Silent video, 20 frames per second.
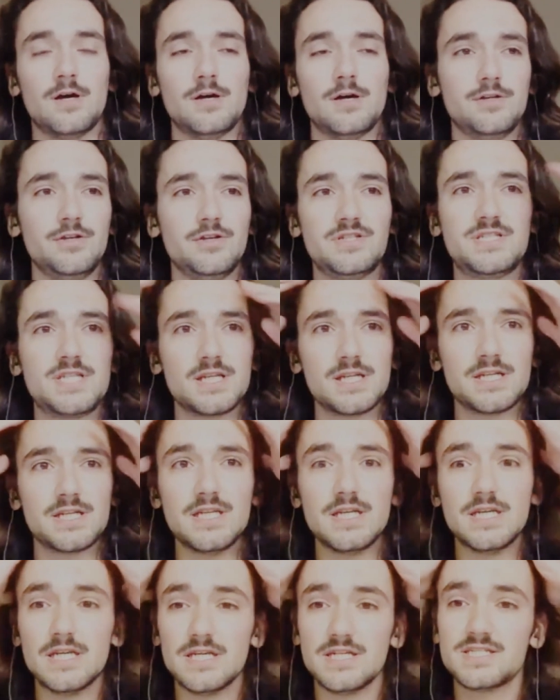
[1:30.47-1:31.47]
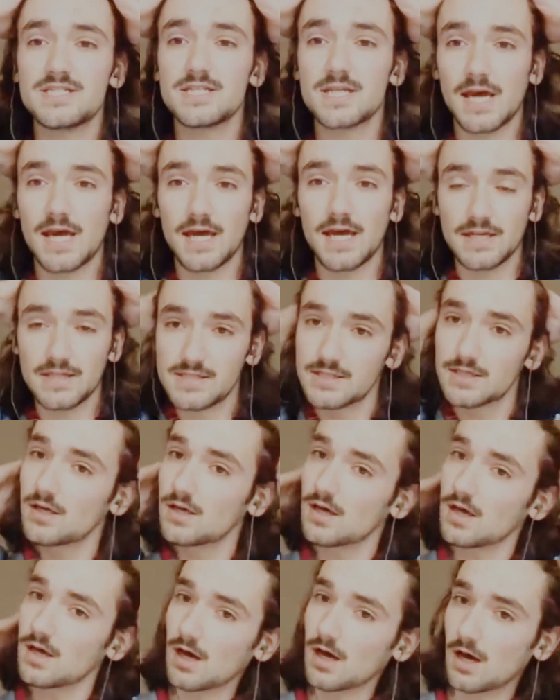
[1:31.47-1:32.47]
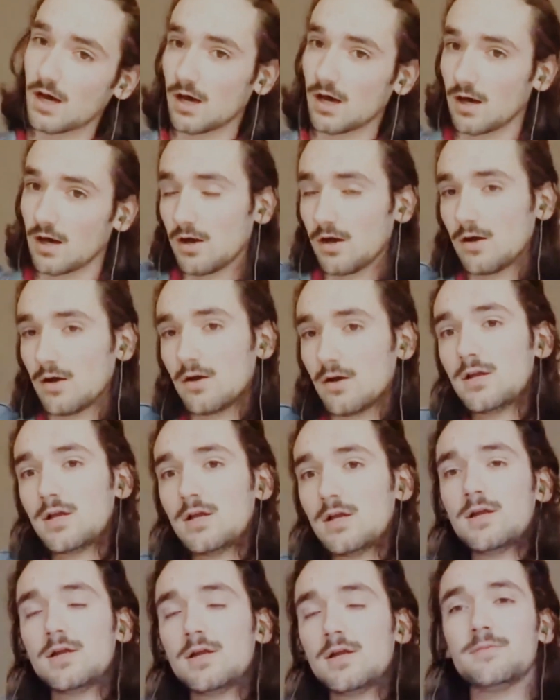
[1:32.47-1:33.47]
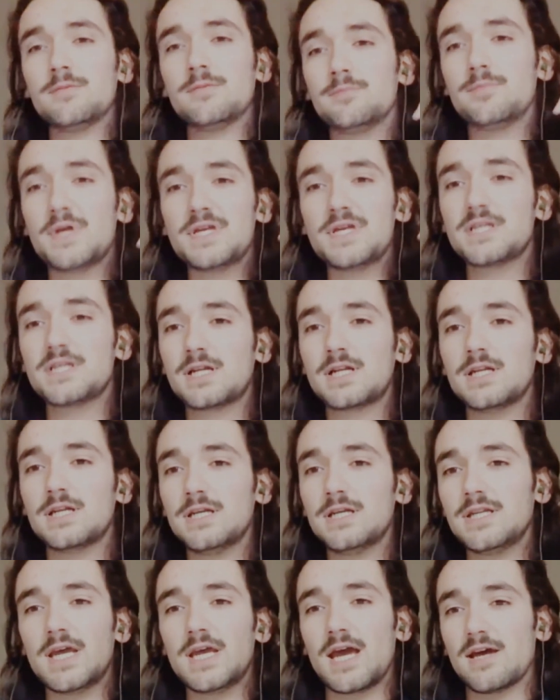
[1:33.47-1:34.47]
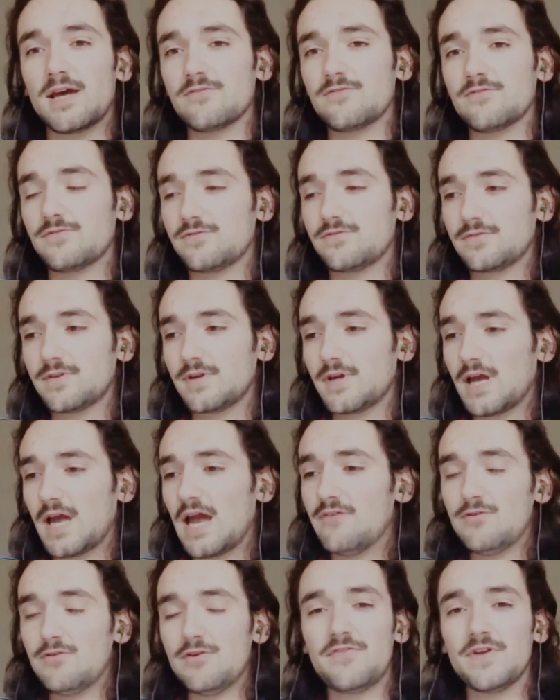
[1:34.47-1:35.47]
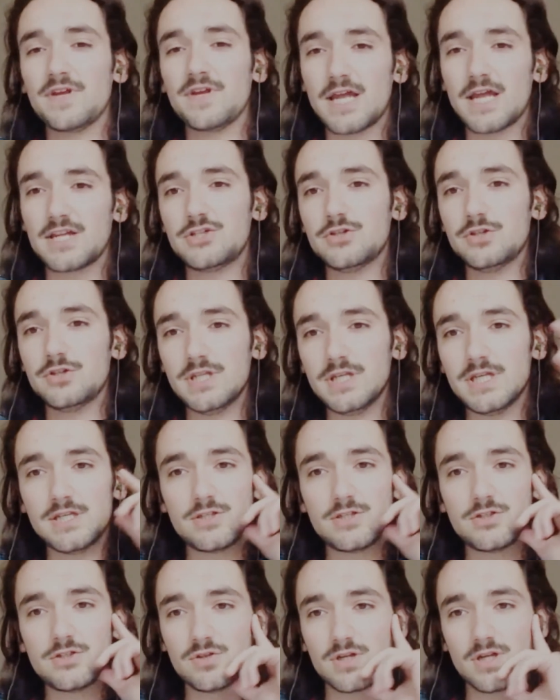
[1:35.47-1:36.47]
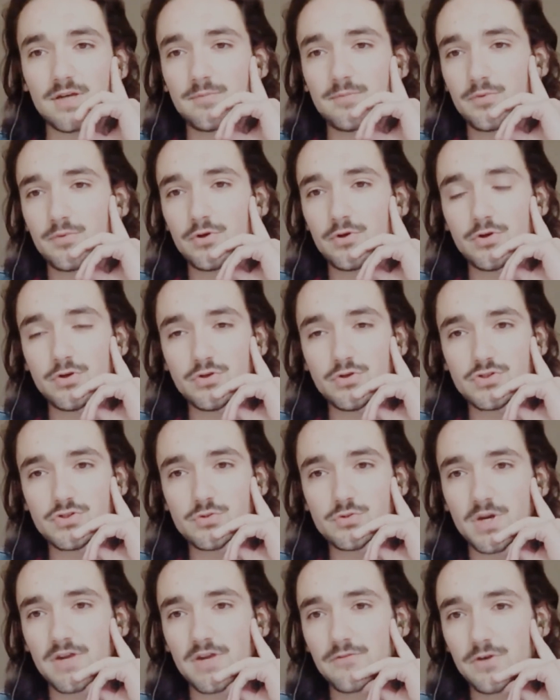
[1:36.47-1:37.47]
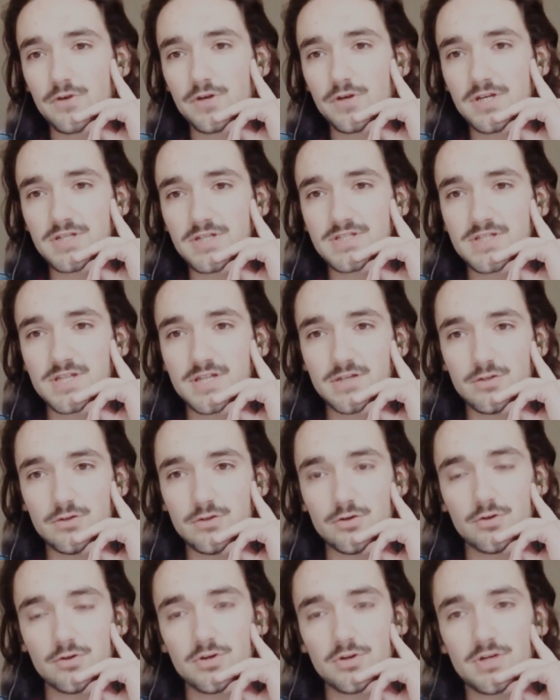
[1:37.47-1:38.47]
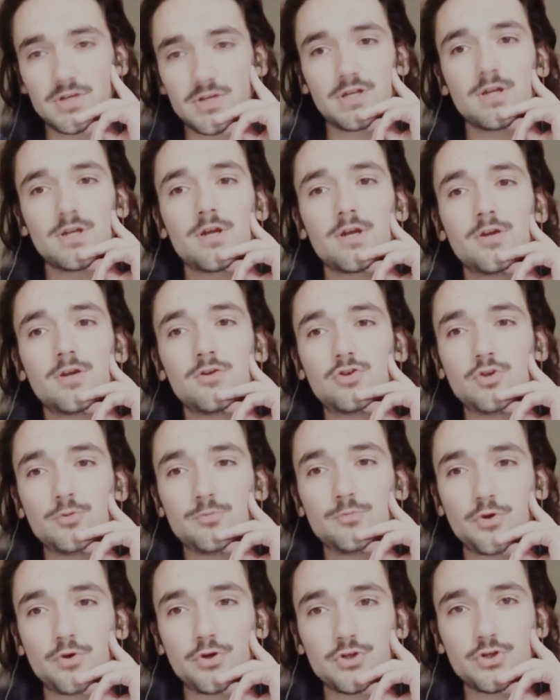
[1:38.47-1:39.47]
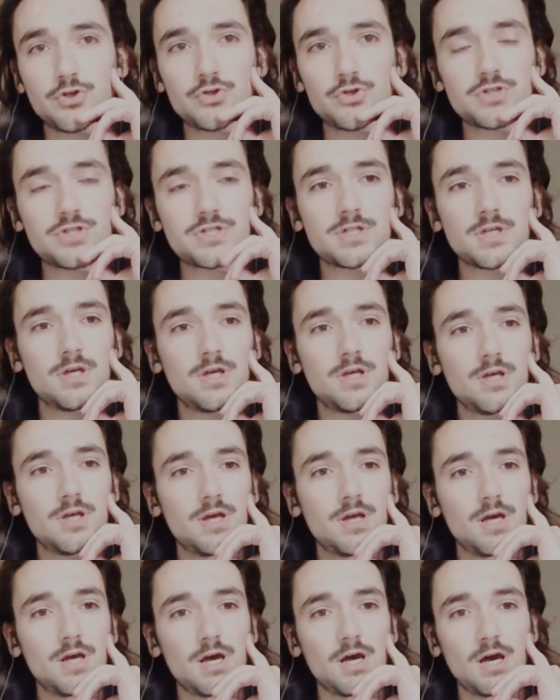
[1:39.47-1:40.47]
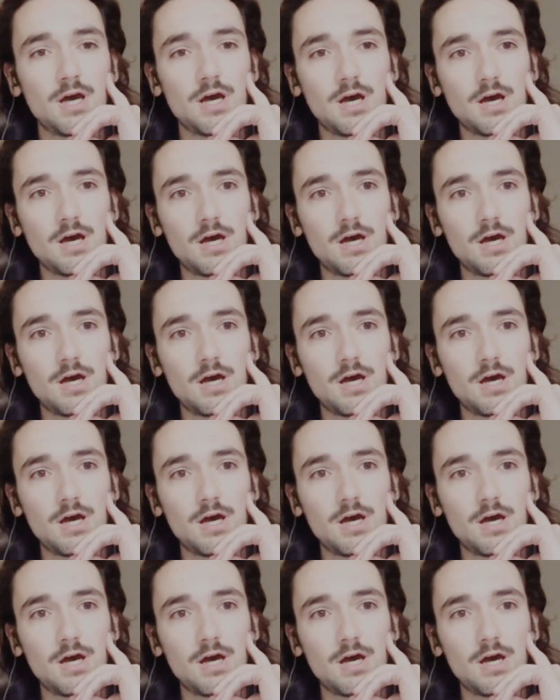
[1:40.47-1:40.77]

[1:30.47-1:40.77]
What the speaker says: utilities, and uh, basically they have everything that you need to like produce whatever it is that you're looking to produce. Um,